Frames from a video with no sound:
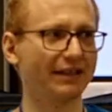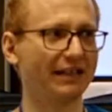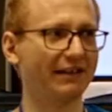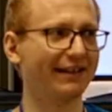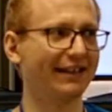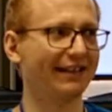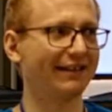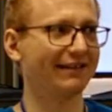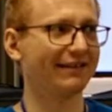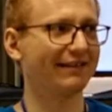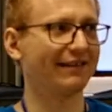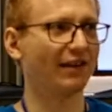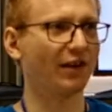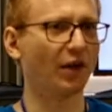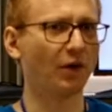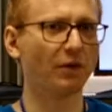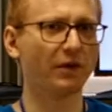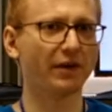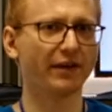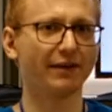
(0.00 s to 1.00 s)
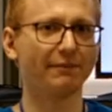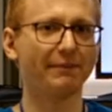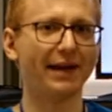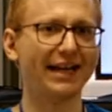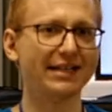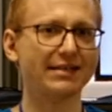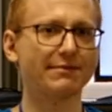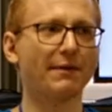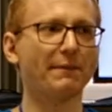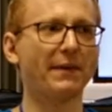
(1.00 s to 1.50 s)
you can lower the
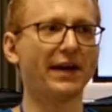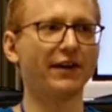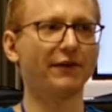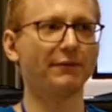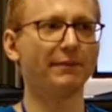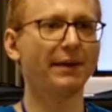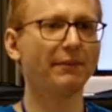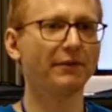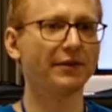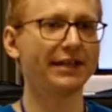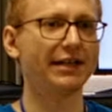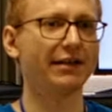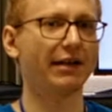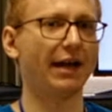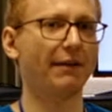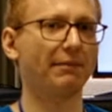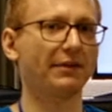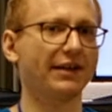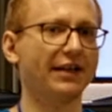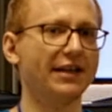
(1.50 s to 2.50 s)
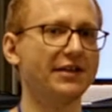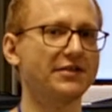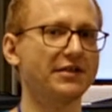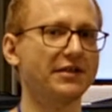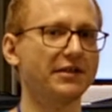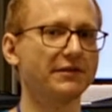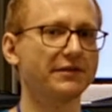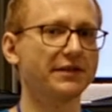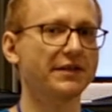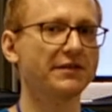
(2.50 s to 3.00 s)
maximum amount of memory your
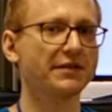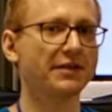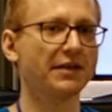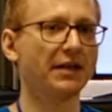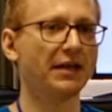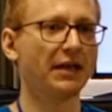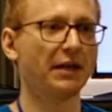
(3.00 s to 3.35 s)
application uses,